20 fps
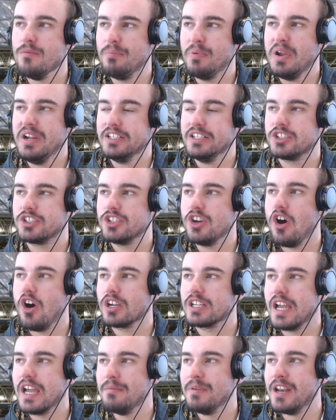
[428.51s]
Big
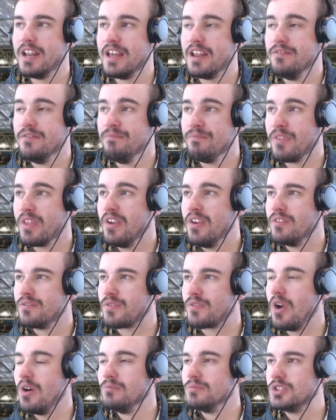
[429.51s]
shot coming in
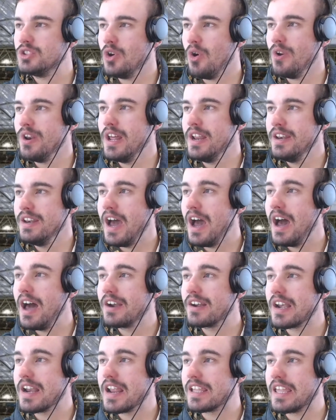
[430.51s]
from Jonah
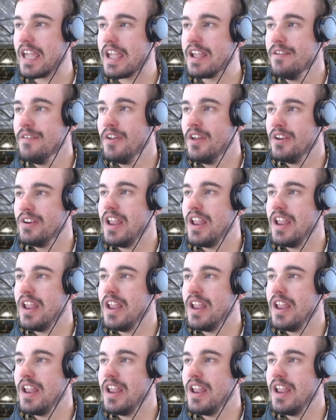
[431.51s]
Nariki.